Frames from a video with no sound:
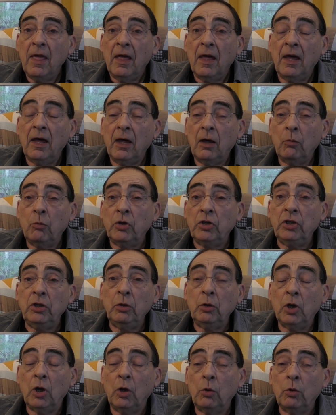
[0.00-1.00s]
uh, when
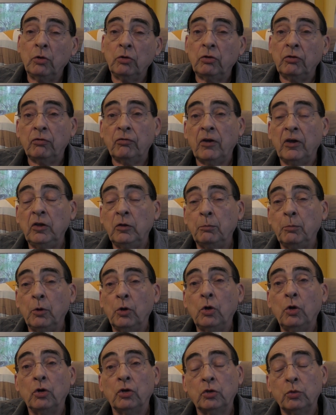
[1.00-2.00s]
you go onto
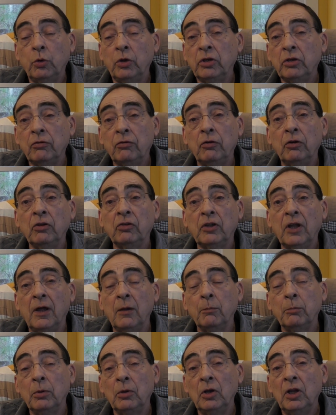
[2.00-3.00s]
Facebook or Twitter, for
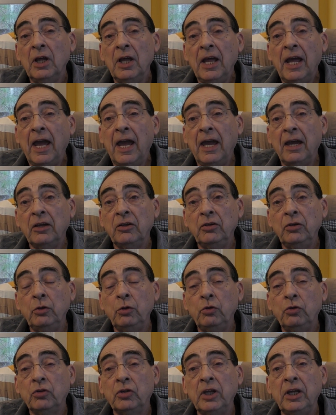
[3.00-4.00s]
example, and
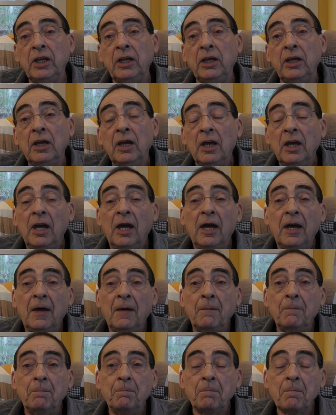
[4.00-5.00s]
you see
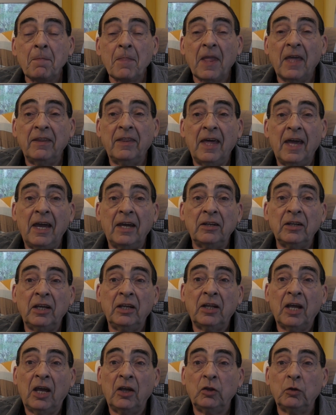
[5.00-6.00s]
um, that
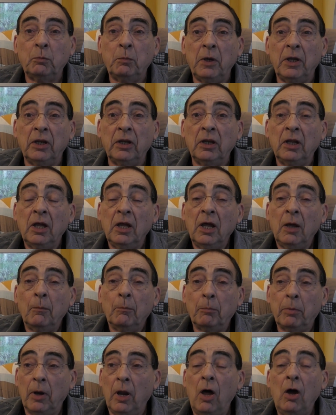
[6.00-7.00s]
it has been
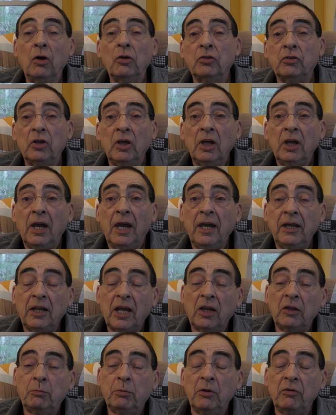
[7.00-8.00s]
blocked, it
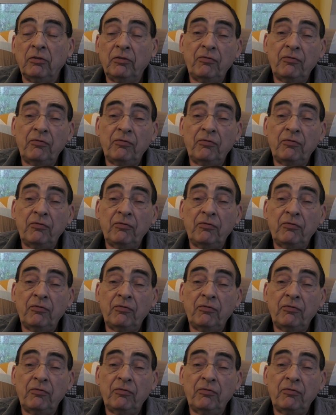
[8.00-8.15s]
has been